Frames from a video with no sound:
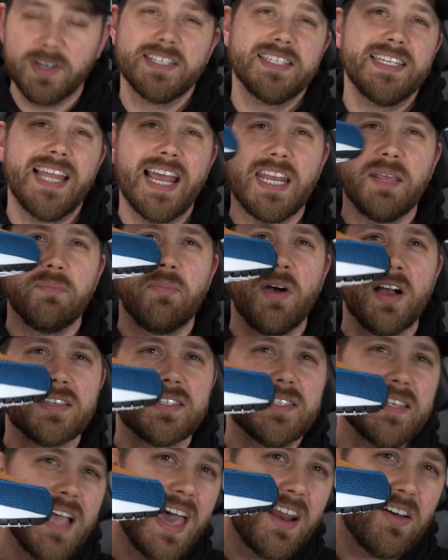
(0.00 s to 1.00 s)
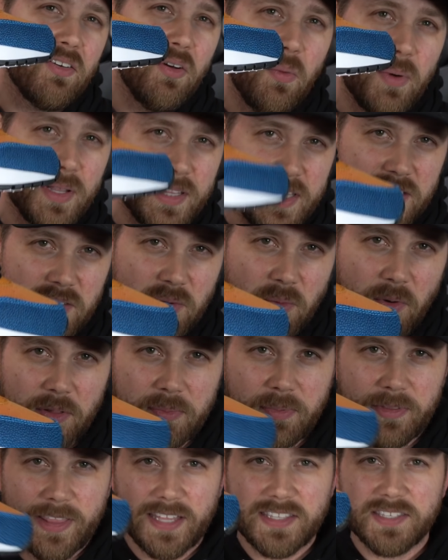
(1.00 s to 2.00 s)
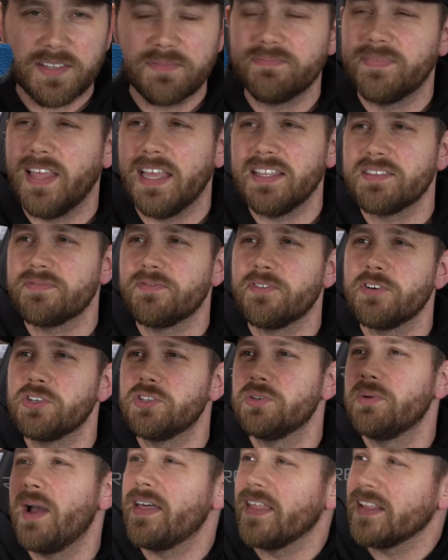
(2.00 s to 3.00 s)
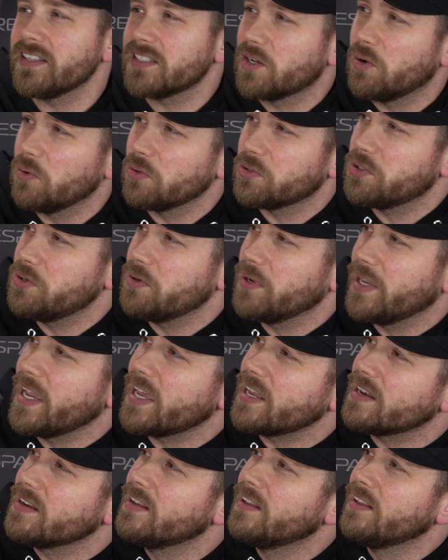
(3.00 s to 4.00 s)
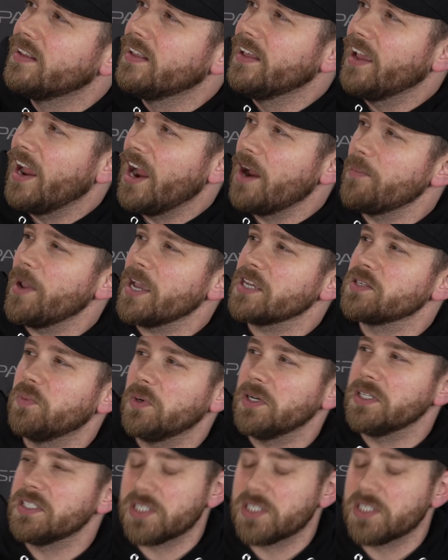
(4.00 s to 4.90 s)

is 90 bucks. I don't know what these are worth, but that's the first shoe out. That's a cool shoe to get. Air Max 1